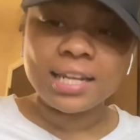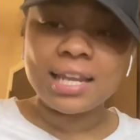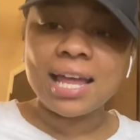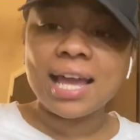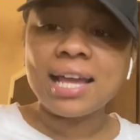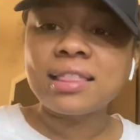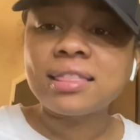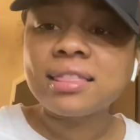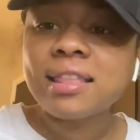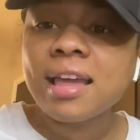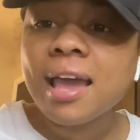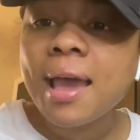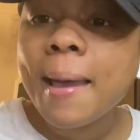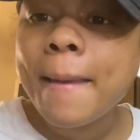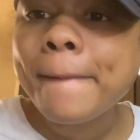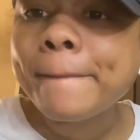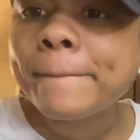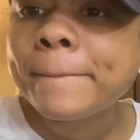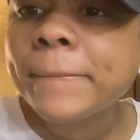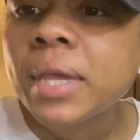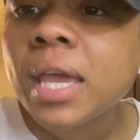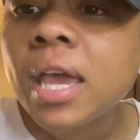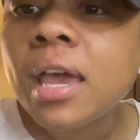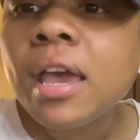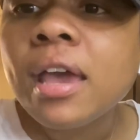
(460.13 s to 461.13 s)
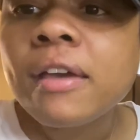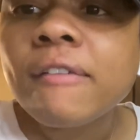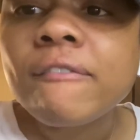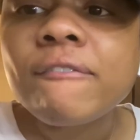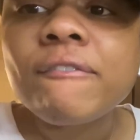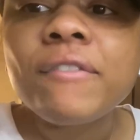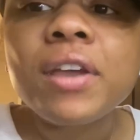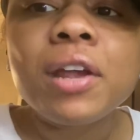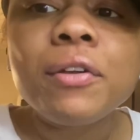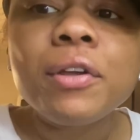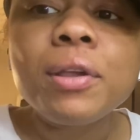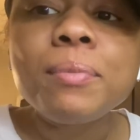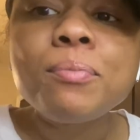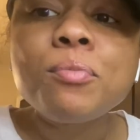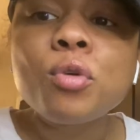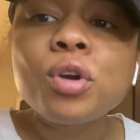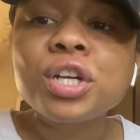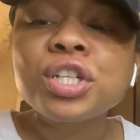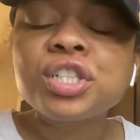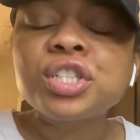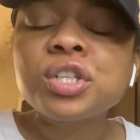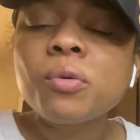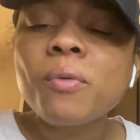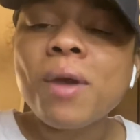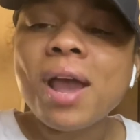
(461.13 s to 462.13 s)
like that very
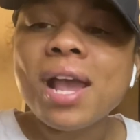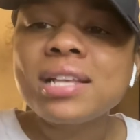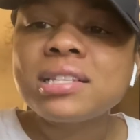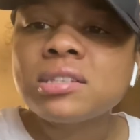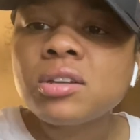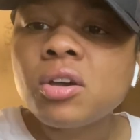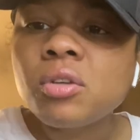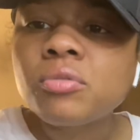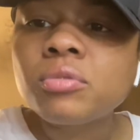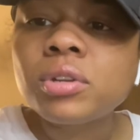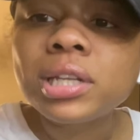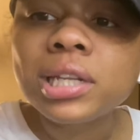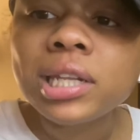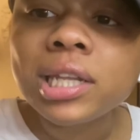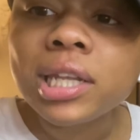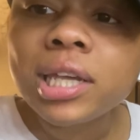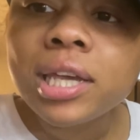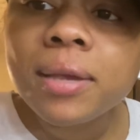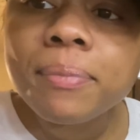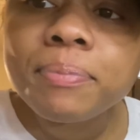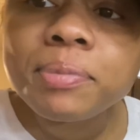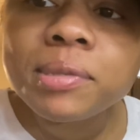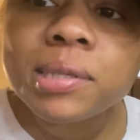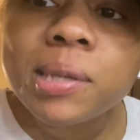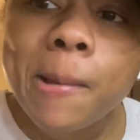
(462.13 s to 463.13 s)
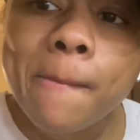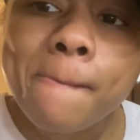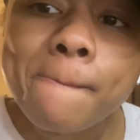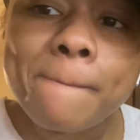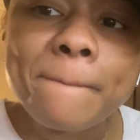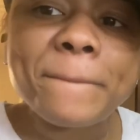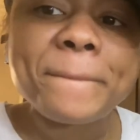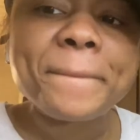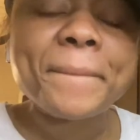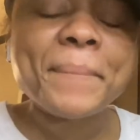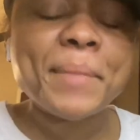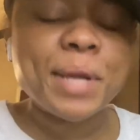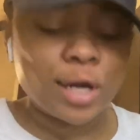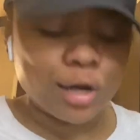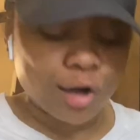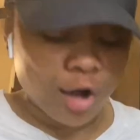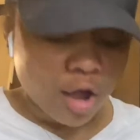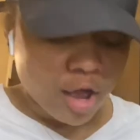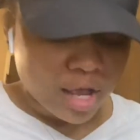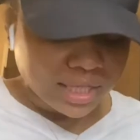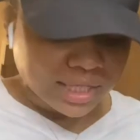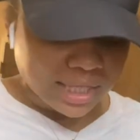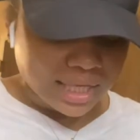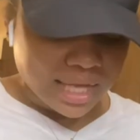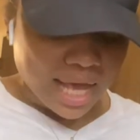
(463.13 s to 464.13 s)
moisturizing on the lips
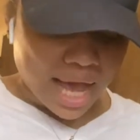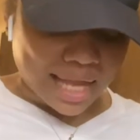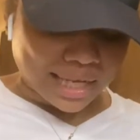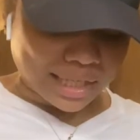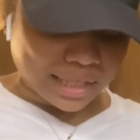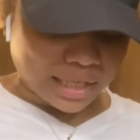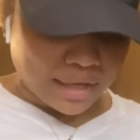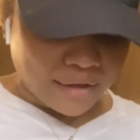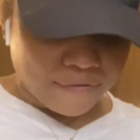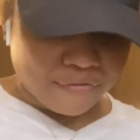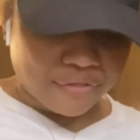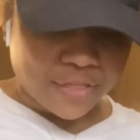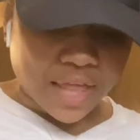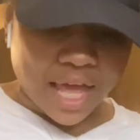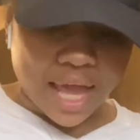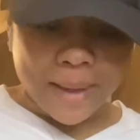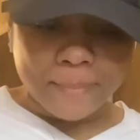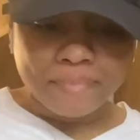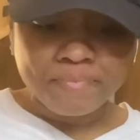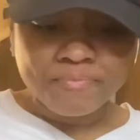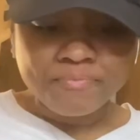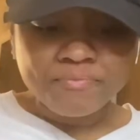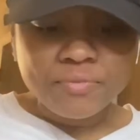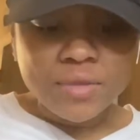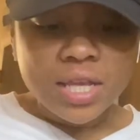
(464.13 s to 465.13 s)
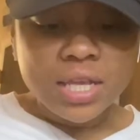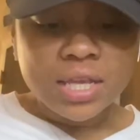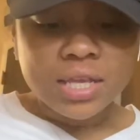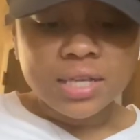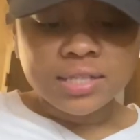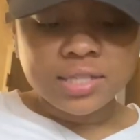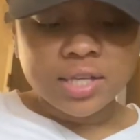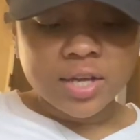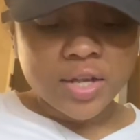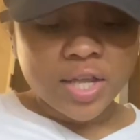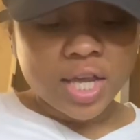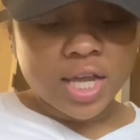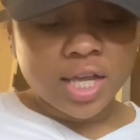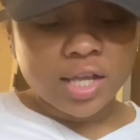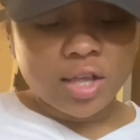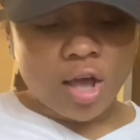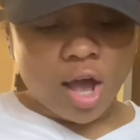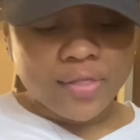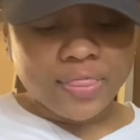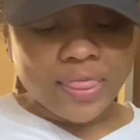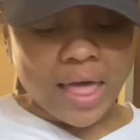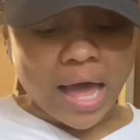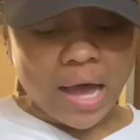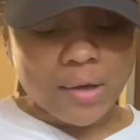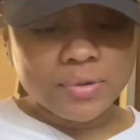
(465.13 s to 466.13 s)
glossy i love that so yeah
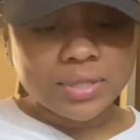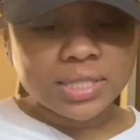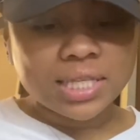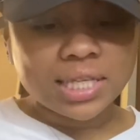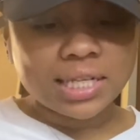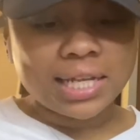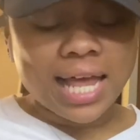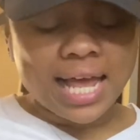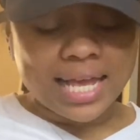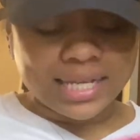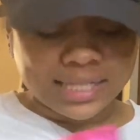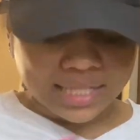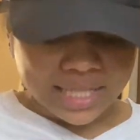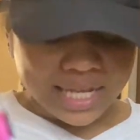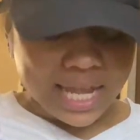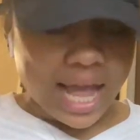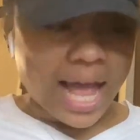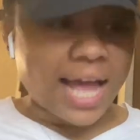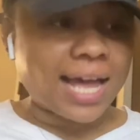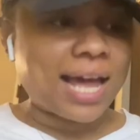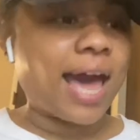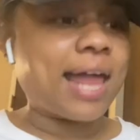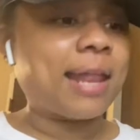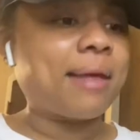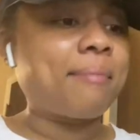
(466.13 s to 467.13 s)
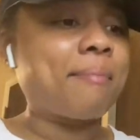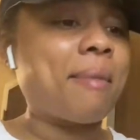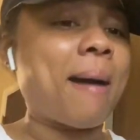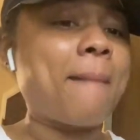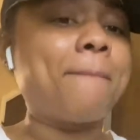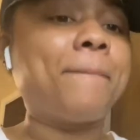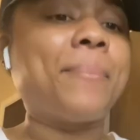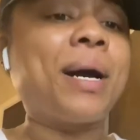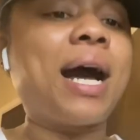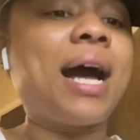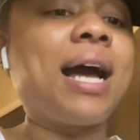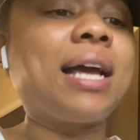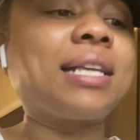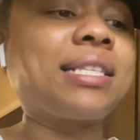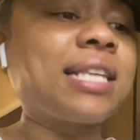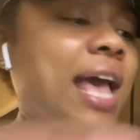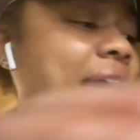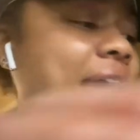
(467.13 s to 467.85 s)
y'all that was the last thing i got in my box